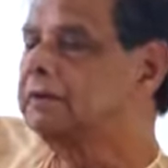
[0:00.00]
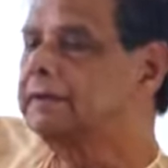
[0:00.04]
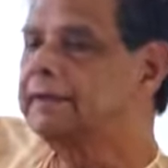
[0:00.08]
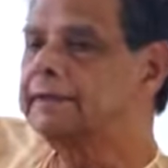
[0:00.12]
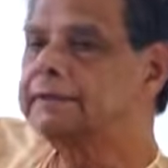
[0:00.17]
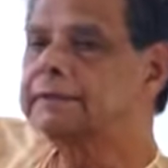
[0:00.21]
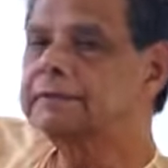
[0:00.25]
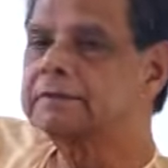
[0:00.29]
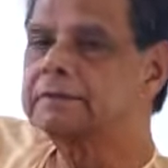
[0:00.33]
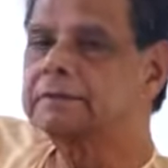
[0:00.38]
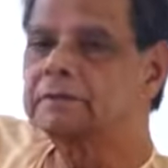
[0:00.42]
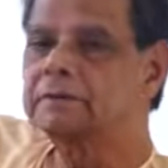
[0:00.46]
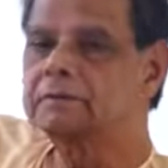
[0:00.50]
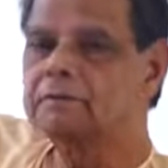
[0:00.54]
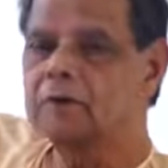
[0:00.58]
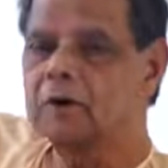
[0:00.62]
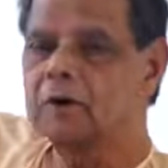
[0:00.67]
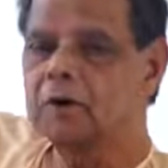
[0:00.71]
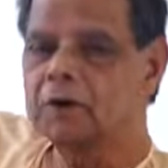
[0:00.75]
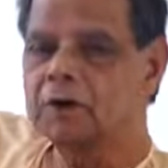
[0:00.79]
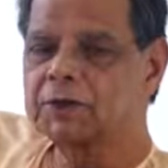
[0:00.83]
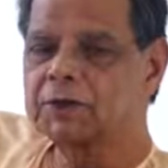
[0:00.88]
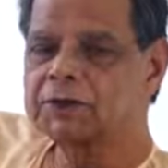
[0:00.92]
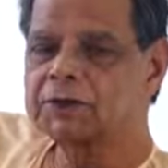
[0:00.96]
This
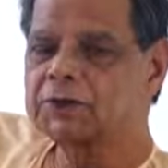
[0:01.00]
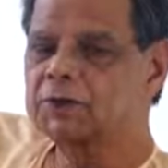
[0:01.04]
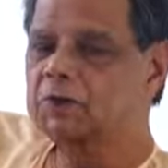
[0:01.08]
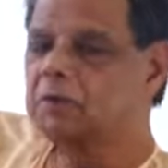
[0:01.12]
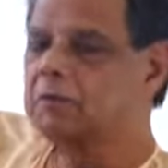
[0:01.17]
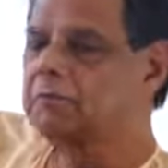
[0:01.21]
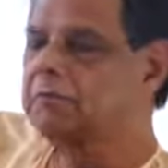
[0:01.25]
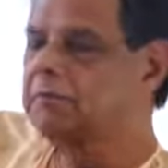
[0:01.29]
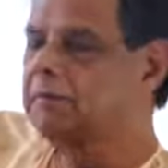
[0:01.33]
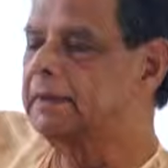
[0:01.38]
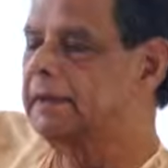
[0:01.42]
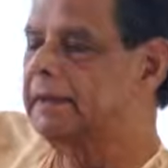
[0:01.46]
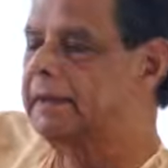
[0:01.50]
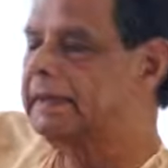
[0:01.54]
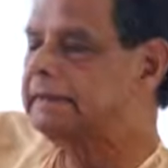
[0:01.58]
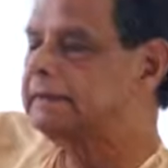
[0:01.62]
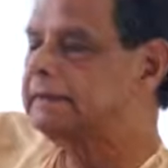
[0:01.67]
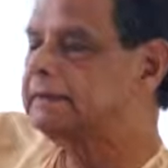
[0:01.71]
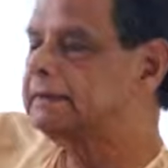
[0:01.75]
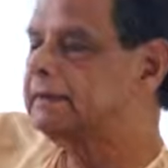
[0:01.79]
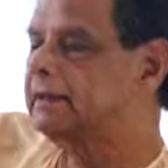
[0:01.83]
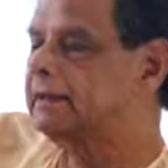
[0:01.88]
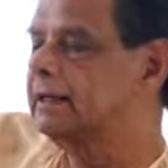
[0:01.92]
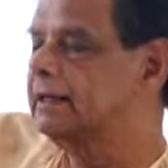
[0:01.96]
also
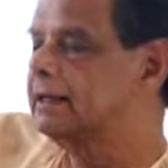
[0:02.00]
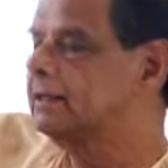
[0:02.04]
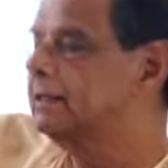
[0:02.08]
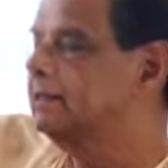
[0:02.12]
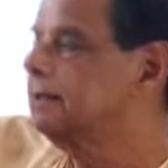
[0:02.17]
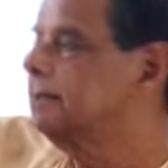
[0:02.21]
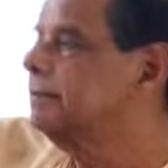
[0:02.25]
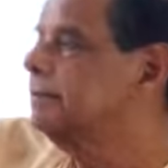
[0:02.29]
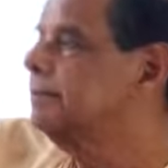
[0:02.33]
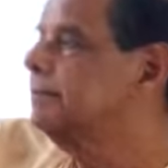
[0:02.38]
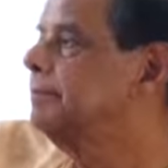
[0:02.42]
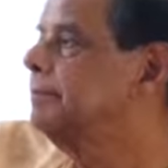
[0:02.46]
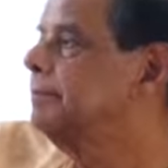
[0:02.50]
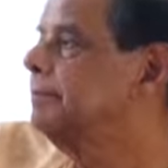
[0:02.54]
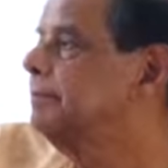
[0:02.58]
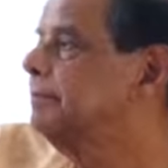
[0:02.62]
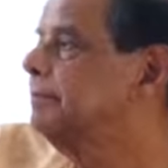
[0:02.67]
means that